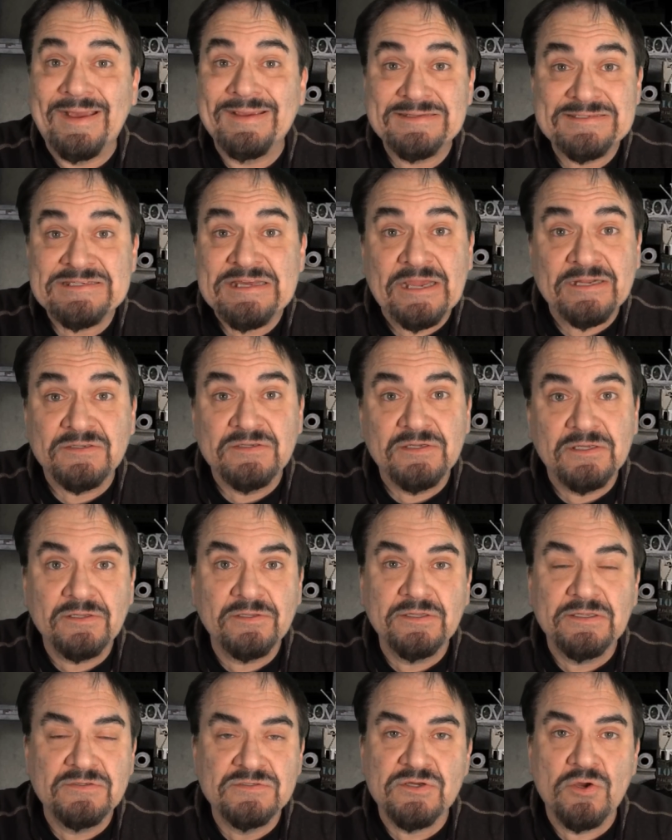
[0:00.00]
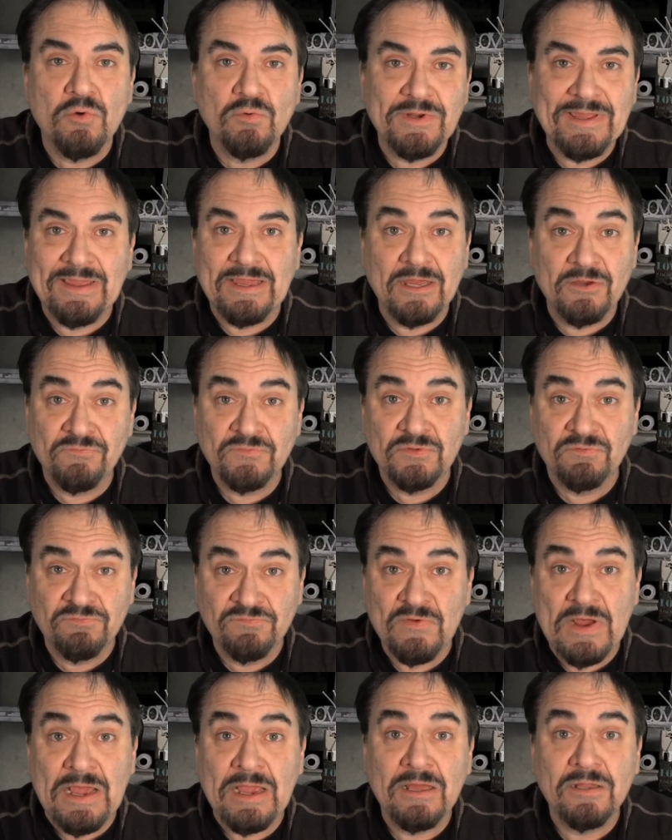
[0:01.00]
I technically don't have to
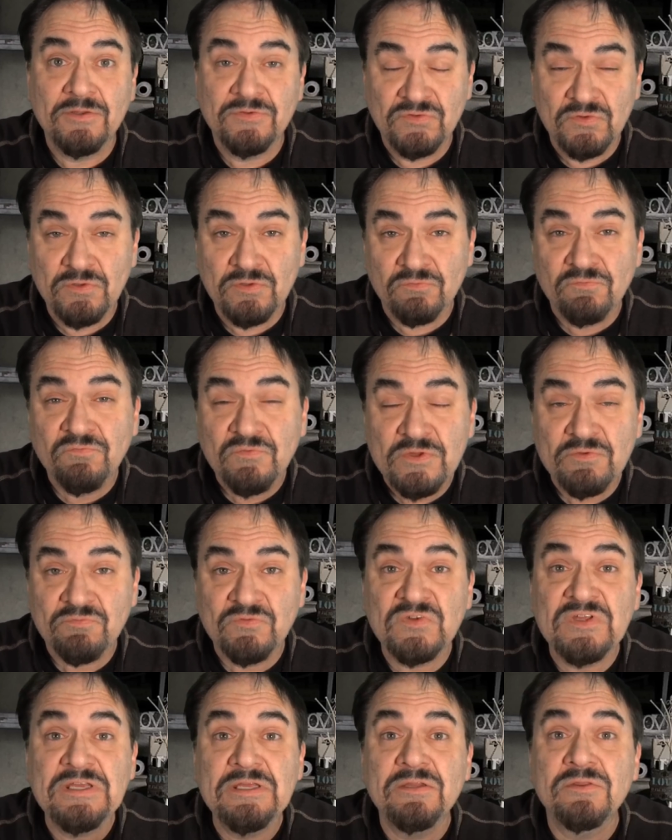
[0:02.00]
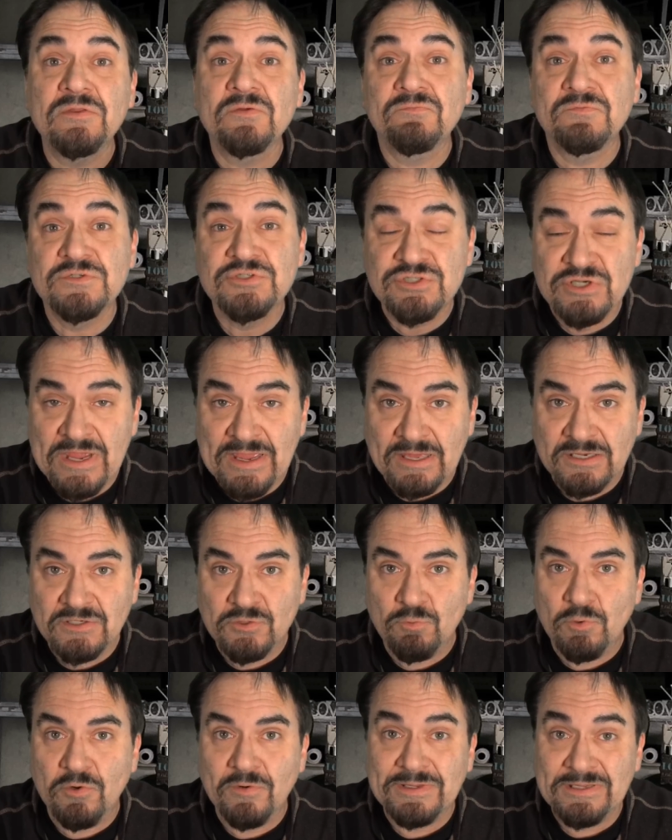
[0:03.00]
file to the 15th of
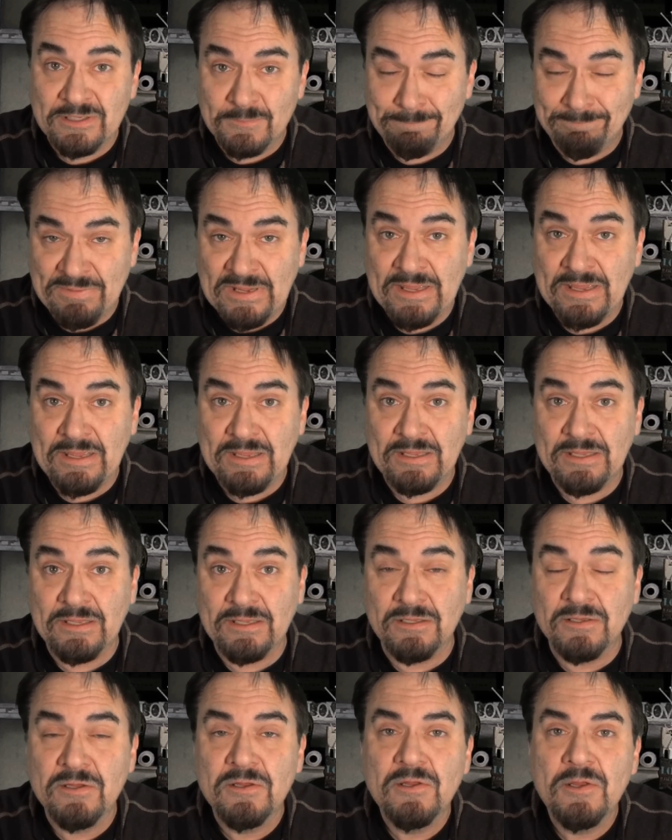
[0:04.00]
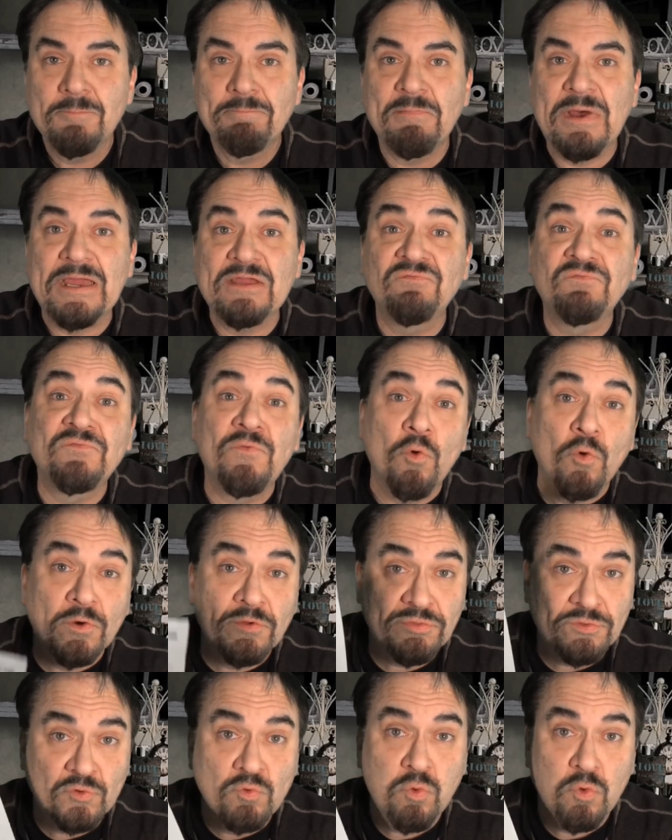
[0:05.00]
January and pay my
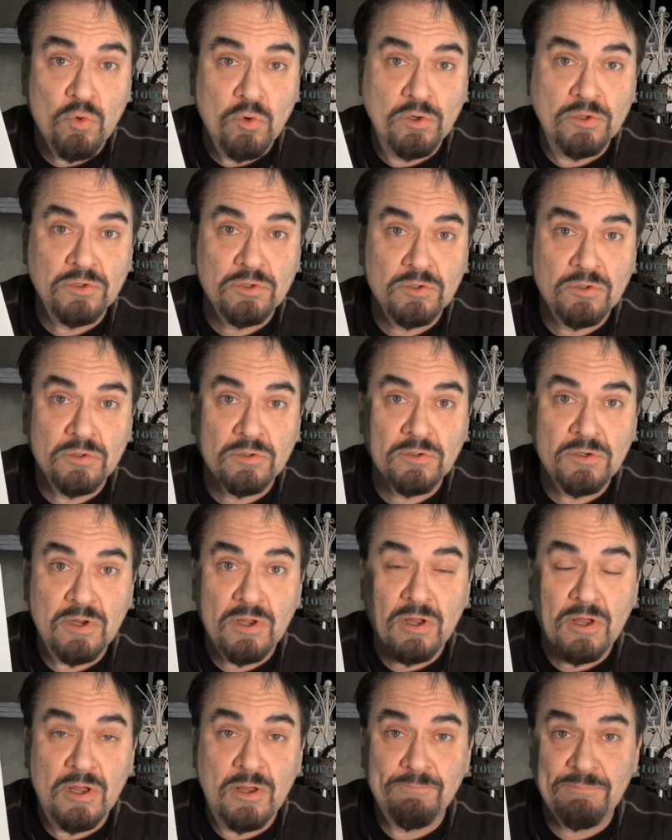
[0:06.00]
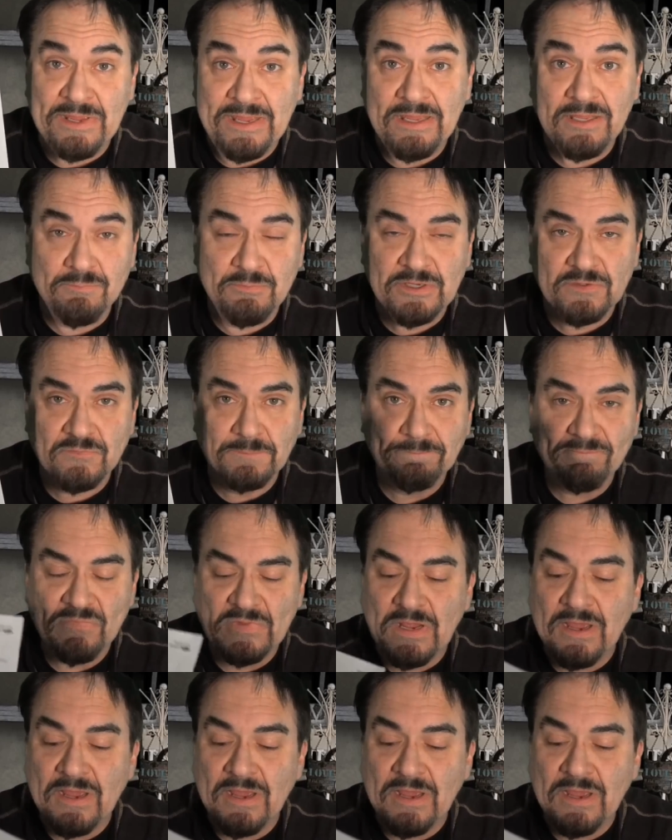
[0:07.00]
fourth quarter payment.